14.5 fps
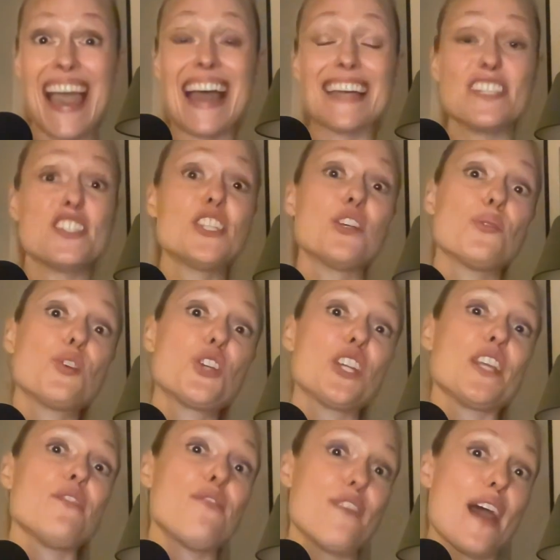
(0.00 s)
until
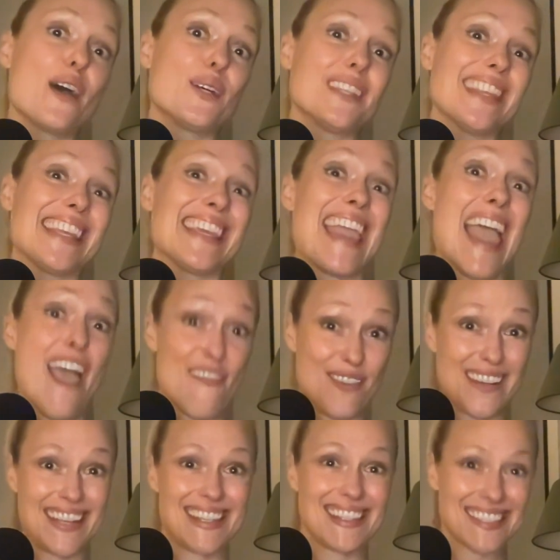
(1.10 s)
she found the
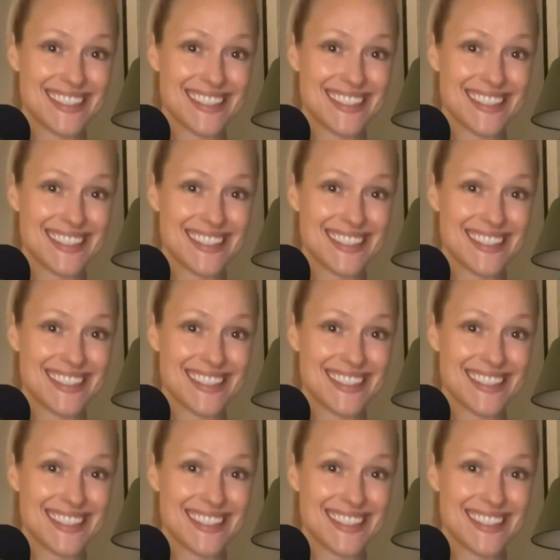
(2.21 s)
evidence.